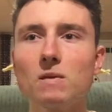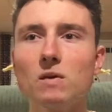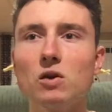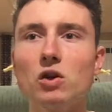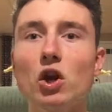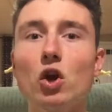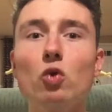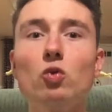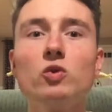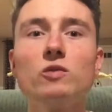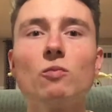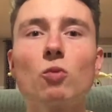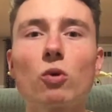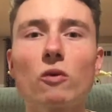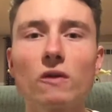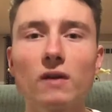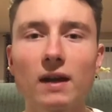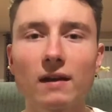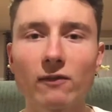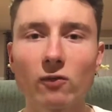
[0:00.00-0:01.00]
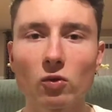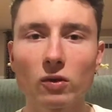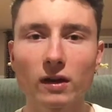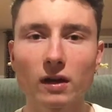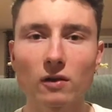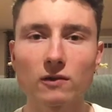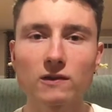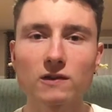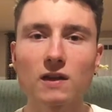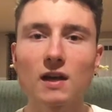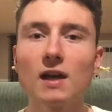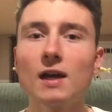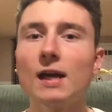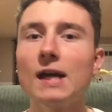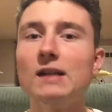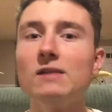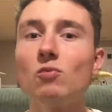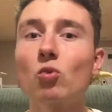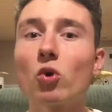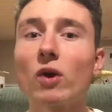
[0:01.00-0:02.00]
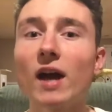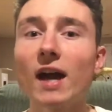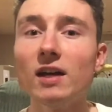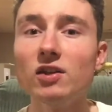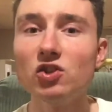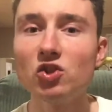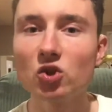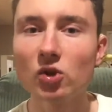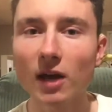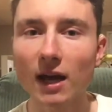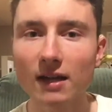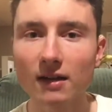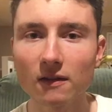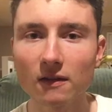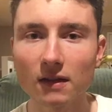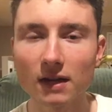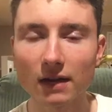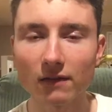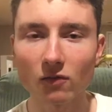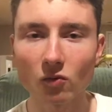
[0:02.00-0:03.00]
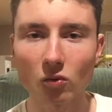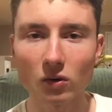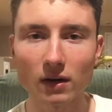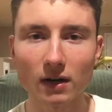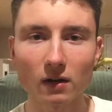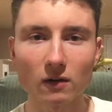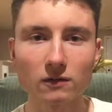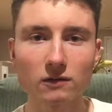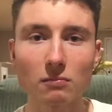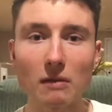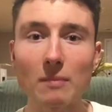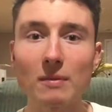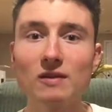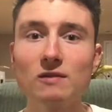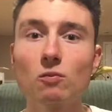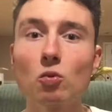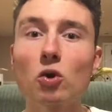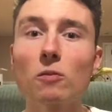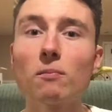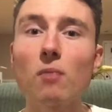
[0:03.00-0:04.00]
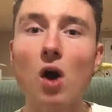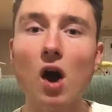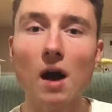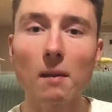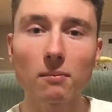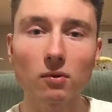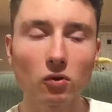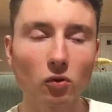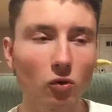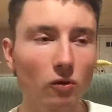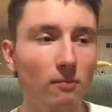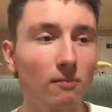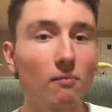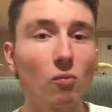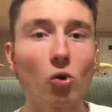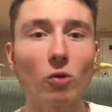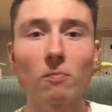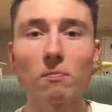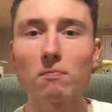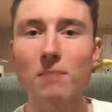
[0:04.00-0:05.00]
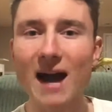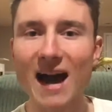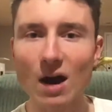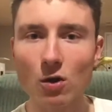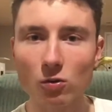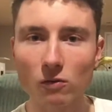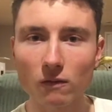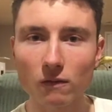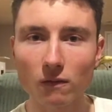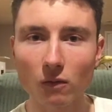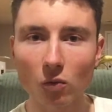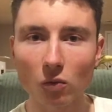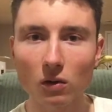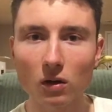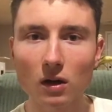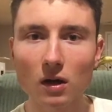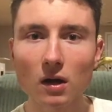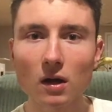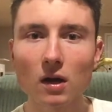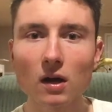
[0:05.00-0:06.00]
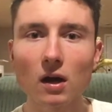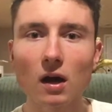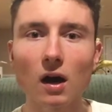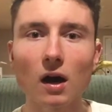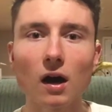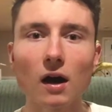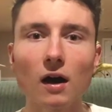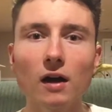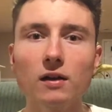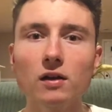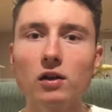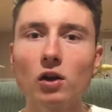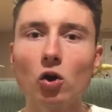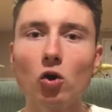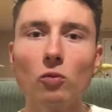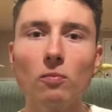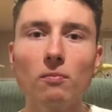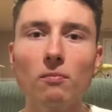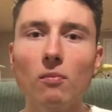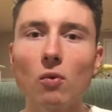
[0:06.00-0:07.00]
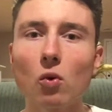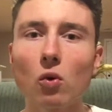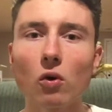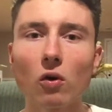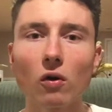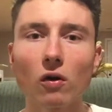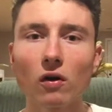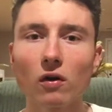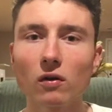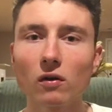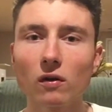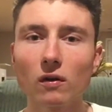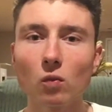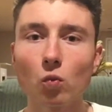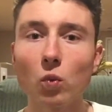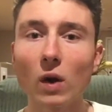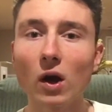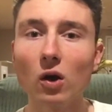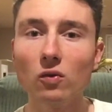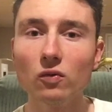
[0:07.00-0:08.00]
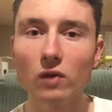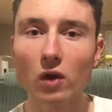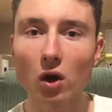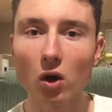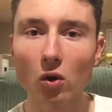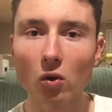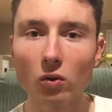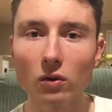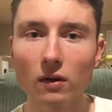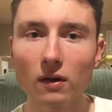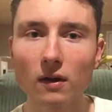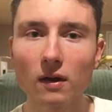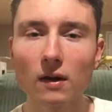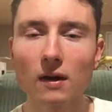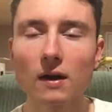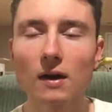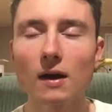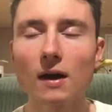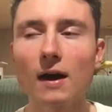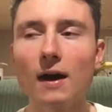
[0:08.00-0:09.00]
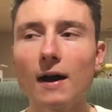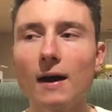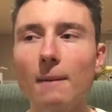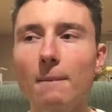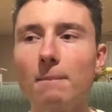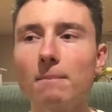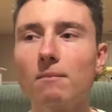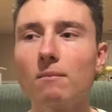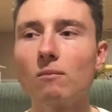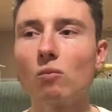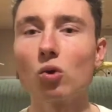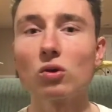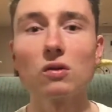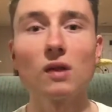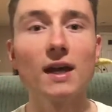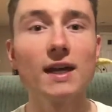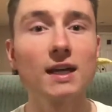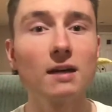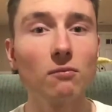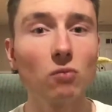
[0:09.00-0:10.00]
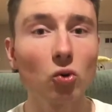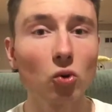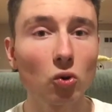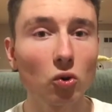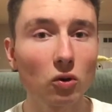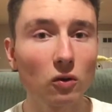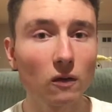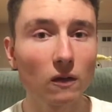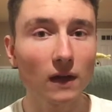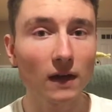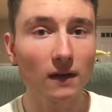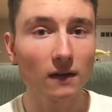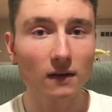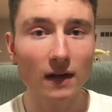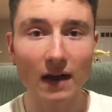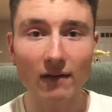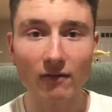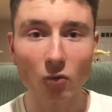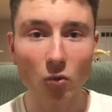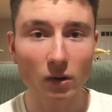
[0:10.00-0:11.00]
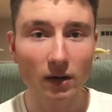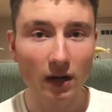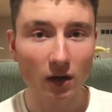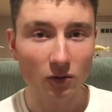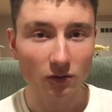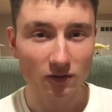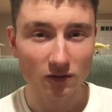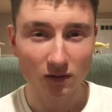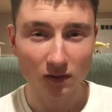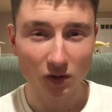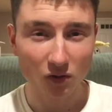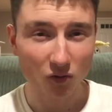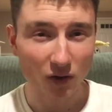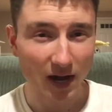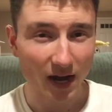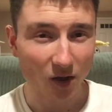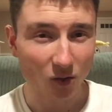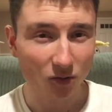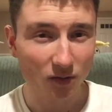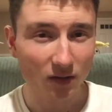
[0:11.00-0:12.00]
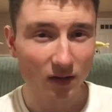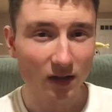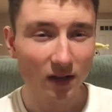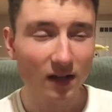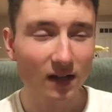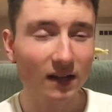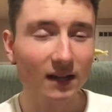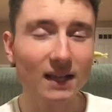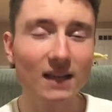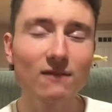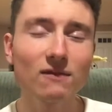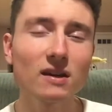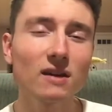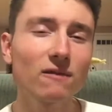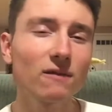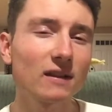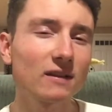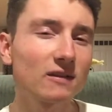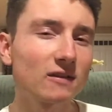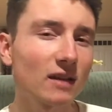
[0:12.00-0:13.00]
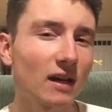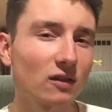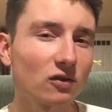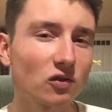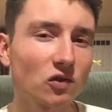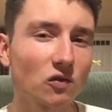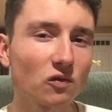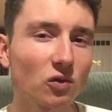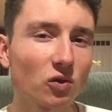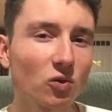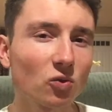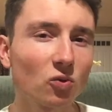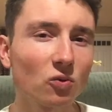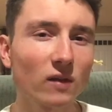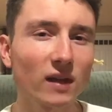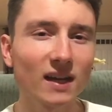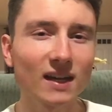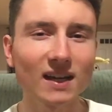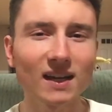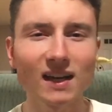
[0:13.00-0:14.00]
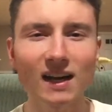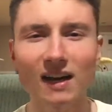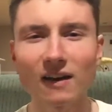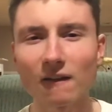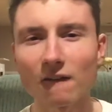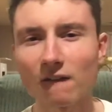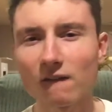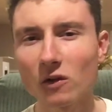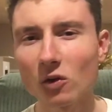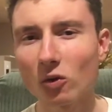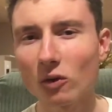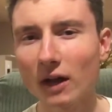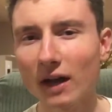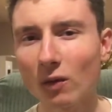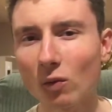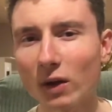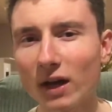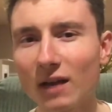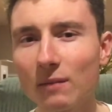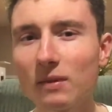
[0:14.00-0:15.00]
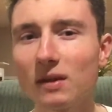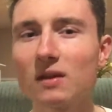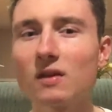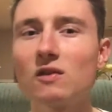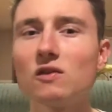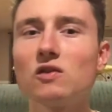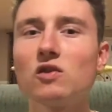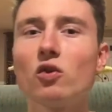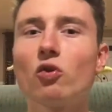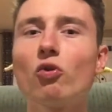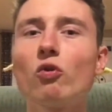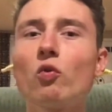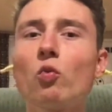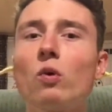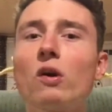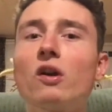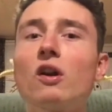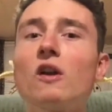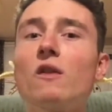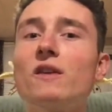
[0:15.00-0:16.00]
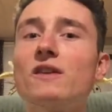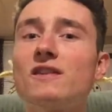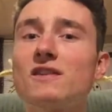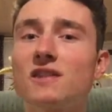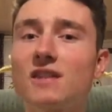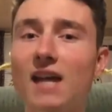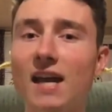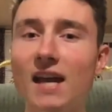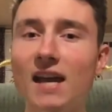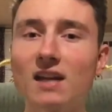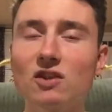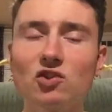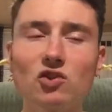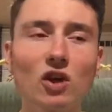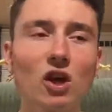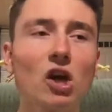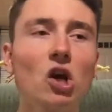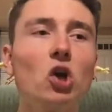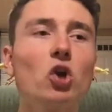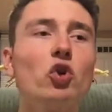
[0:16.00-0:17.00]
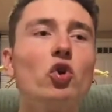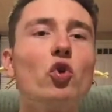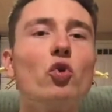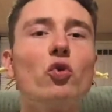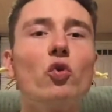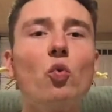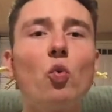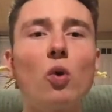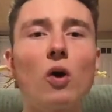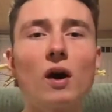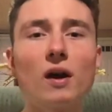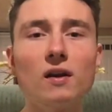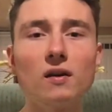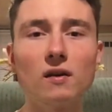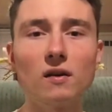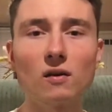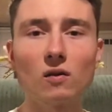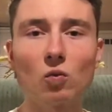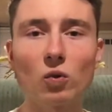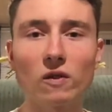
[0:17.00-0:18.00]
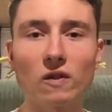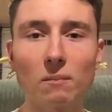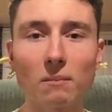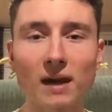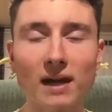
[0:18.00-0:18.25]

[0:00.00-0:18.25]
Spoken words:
knows more than everyone else, is more educated than everyone else, maybe is more popular, more powerful, more well-known, more likable than everyone else in the crowd. Even if that's not true, it can kind of feel that way because you're the one on the stage, you're the one with the